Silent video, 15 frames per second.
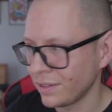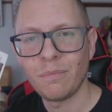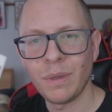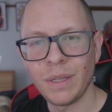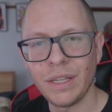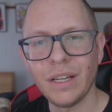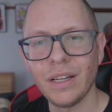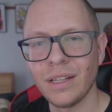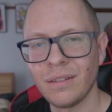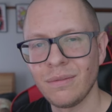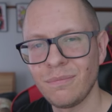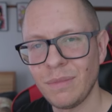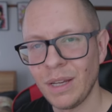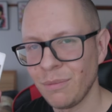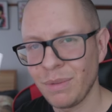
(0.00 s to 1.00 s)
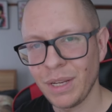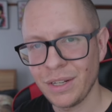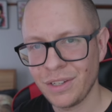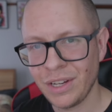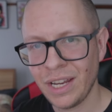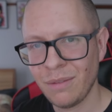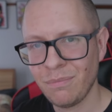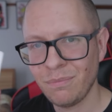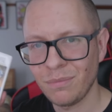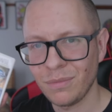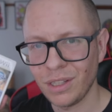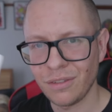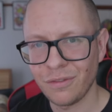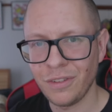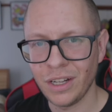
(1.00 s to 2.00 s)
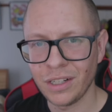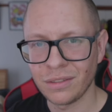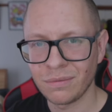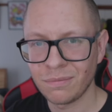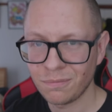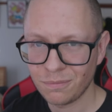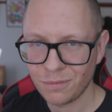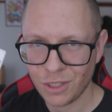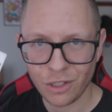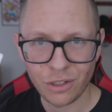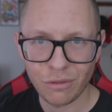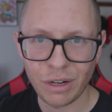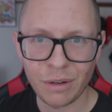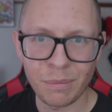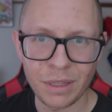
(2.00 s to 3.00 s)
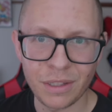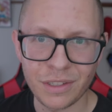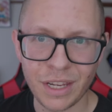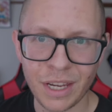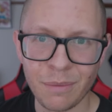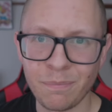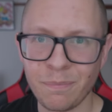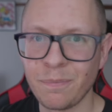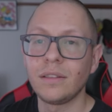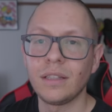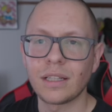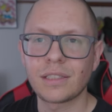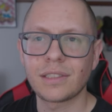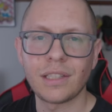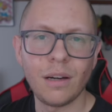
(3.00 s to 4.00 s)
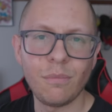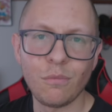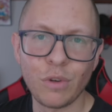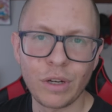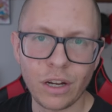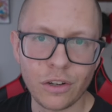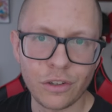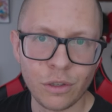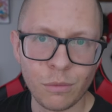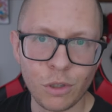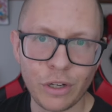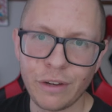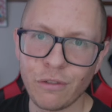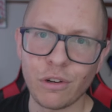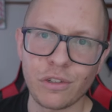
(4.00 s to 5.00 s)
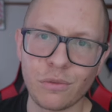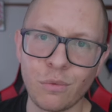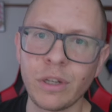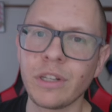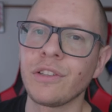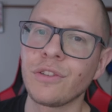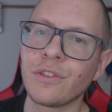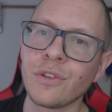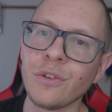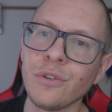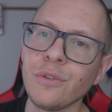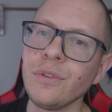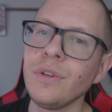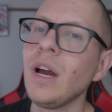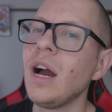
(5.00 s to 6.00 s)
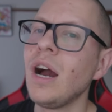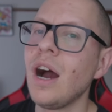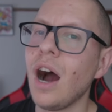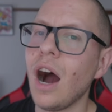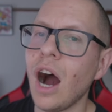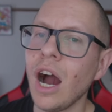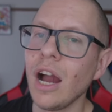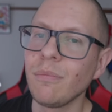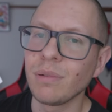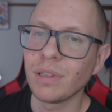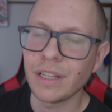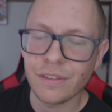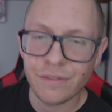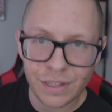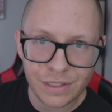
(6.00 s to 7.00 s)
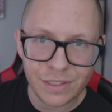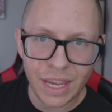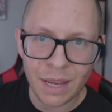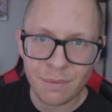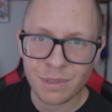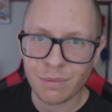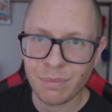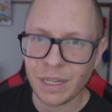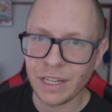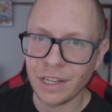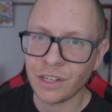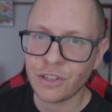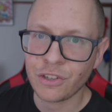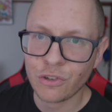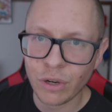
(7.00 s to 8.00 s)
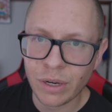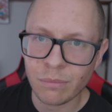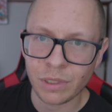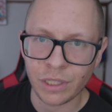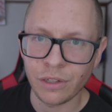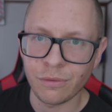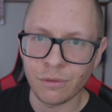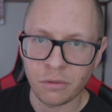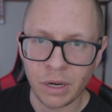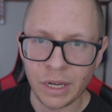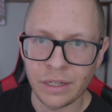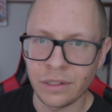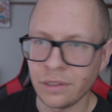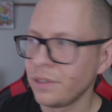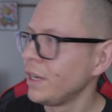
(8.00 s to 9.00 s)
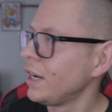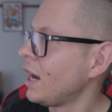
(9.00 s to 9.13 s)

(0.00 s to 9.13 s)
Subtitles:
But yeah, NBA Jam, a lot of fun. Totally recommend this game. Next up, we got No More Heroes 1 and 2. I believe these games to be extremely overrated.